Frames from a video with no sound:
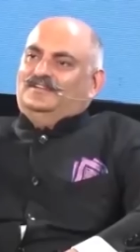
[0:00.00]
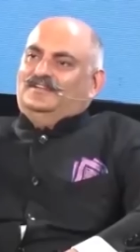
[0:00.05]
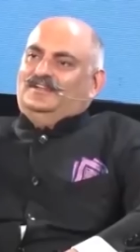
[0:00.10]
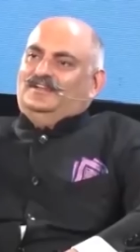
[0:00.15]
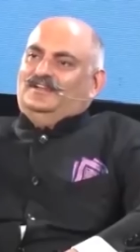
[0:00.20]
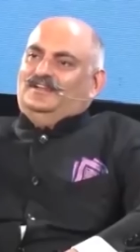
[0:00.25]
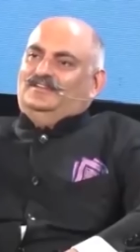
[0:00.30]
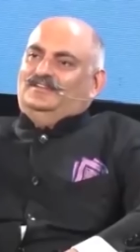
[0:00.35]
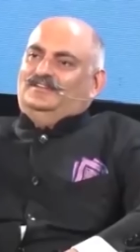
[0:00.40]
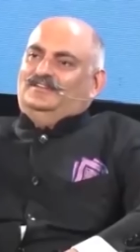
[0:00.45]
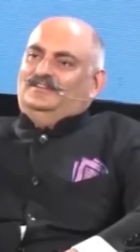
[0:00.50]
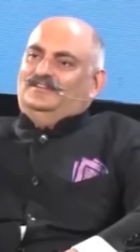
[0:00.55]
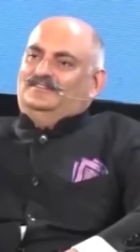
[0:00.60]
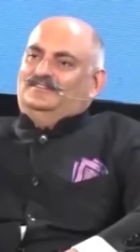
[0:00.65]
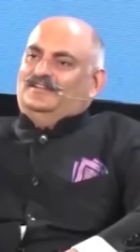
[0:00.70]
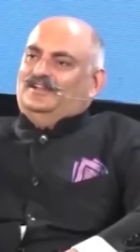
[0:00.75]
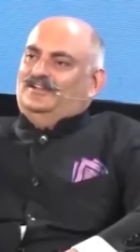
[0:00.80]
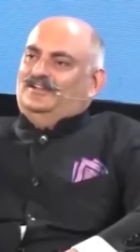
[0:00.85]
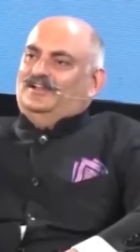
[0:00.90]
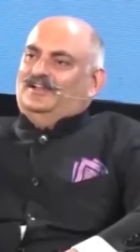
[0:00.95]
And it's
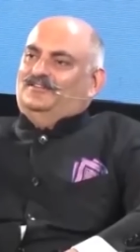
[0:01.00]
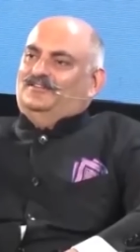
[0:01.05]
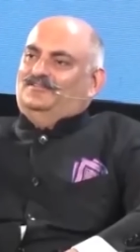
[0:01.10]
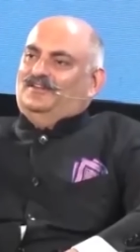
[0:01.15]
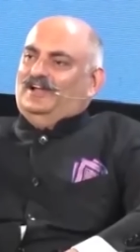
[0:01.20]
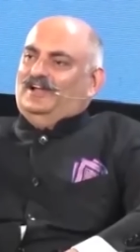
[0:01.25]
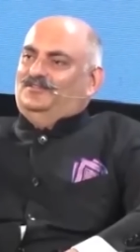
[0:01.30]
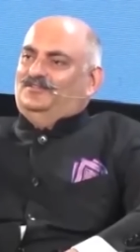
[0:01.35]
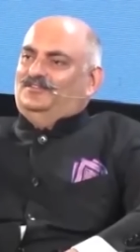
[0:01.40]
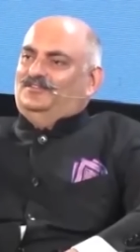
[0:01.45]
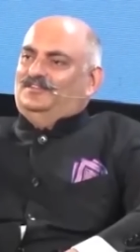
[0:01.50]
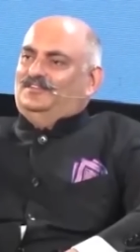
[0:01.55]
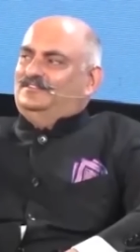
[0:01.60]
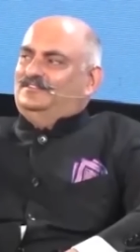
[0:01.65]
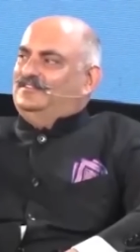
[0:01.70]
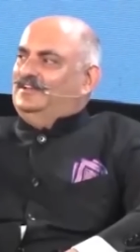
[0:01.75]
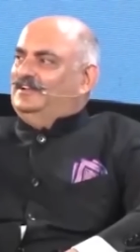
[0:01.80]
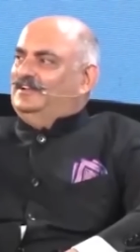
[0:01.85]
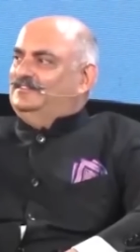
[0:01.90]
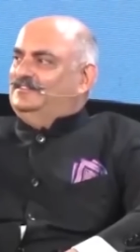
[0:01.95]
kind of like a 5 or
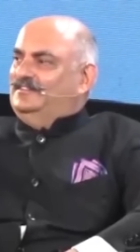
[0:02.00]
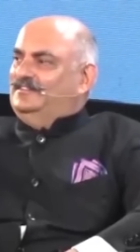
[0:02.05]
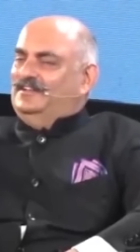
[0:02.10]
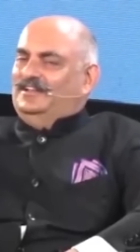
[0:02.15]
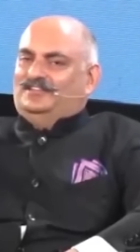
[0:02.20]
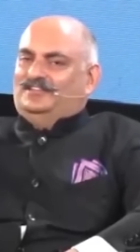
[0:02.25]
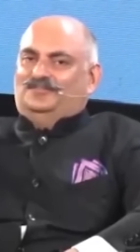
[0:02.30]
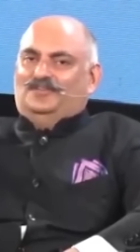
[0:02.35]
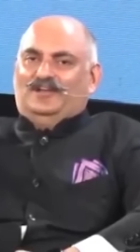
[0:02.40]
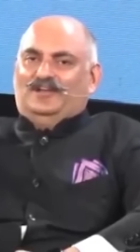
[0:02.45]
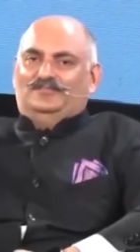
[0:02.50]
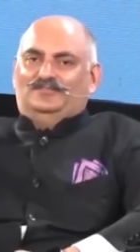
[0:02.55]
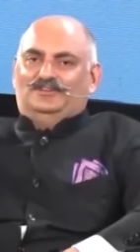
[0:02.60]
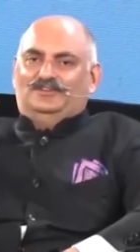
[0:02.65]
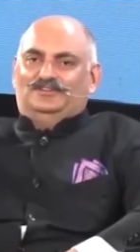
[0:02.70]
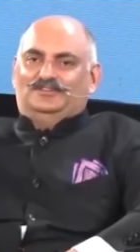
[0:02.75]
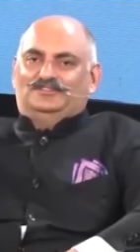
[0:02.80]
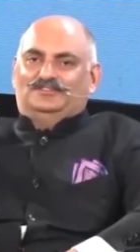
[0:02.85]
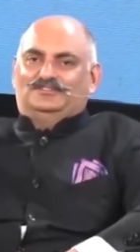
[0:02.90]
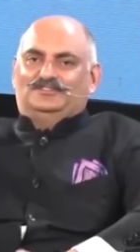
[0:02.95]
6x in the next 5
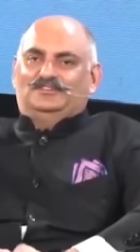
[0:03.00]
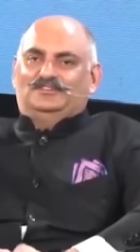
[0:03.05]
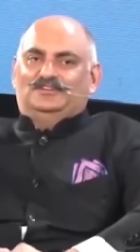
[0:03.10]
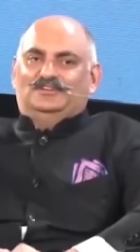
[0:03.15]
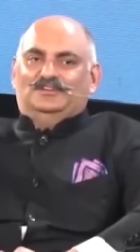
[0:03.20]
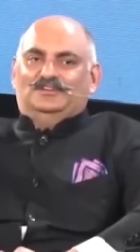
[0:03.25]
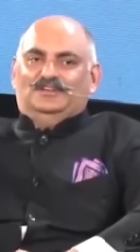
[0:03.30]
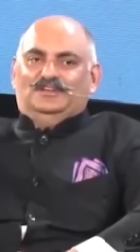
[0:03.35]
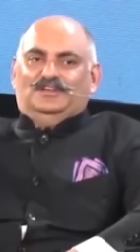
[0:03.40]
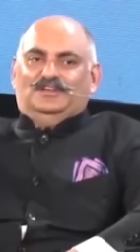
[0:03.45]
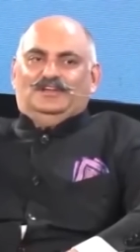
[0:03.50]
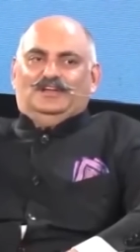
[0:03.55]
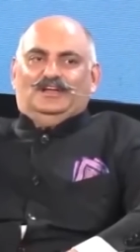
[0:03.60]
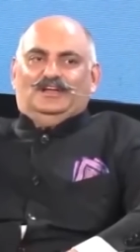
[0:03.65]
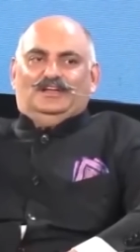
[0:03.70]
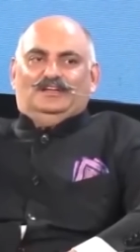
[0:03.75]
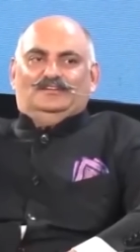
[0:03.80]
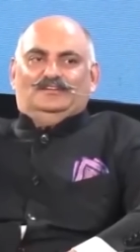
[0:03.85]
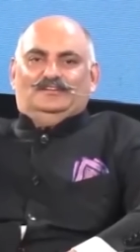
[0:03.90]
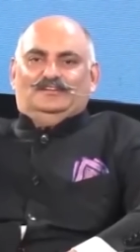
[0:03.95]
years.
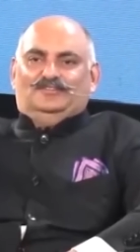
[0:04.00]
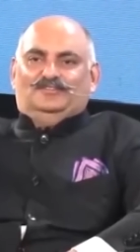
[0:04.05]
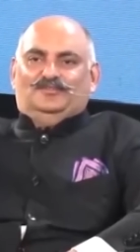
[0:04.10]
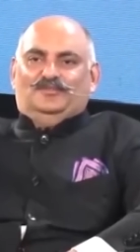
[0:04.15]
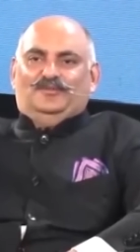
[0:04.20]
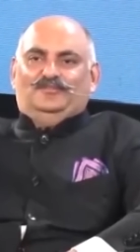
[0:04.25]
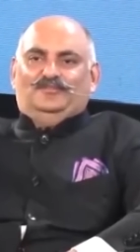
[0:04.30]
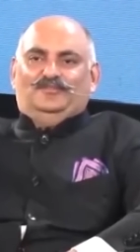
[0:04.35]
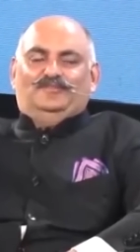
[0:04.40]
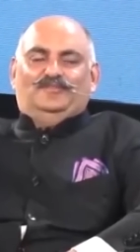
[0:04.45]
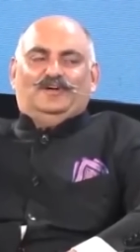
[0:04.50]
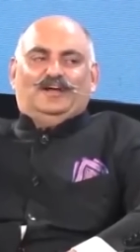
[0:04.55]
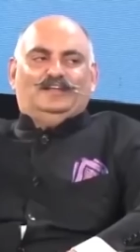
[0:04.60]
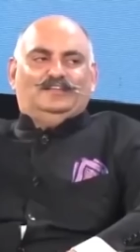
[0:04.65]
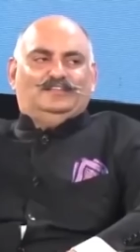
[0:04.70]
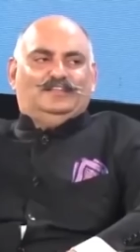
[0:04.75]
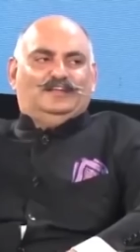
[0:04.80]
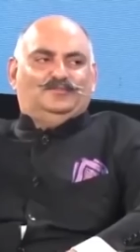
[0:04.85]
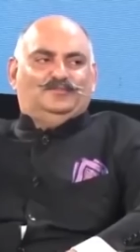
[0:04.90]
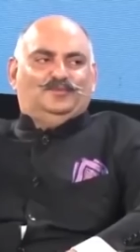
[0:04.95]
And so when we
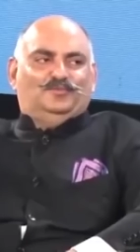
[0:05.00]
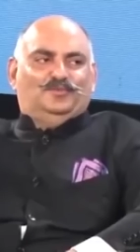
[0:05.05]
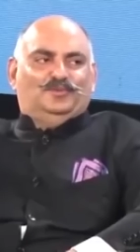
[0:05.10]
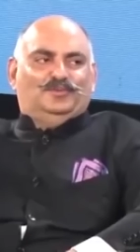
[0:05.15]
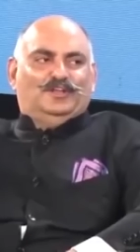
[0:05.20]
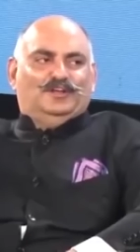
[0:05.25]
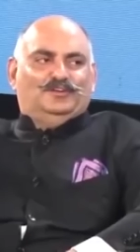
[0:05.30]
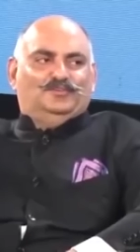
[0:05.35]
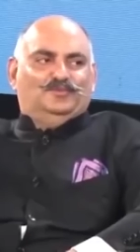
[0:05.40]
find that, we put that